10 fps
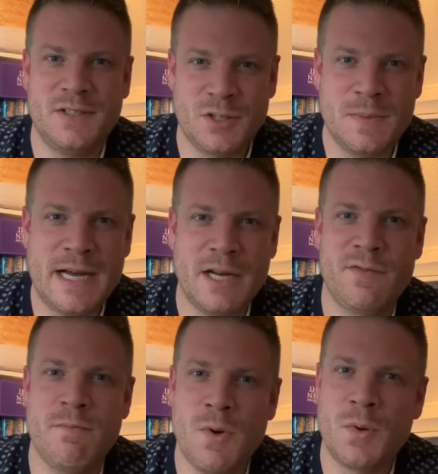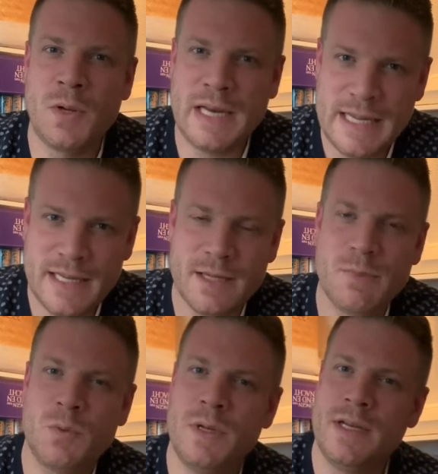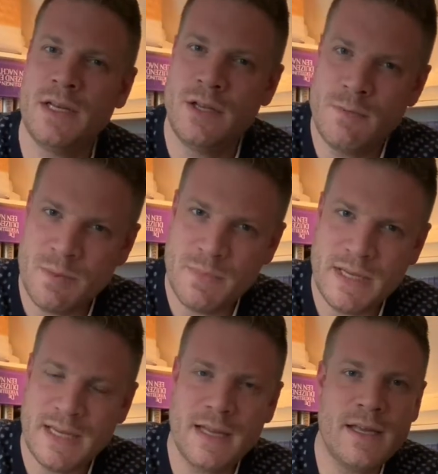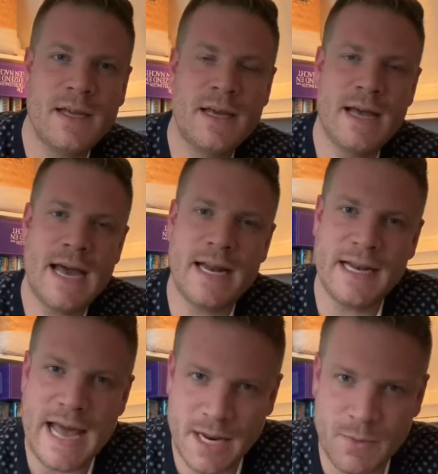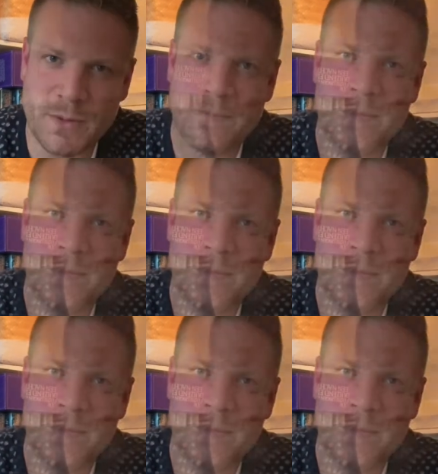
some kind of a moral link between a human being and an animal.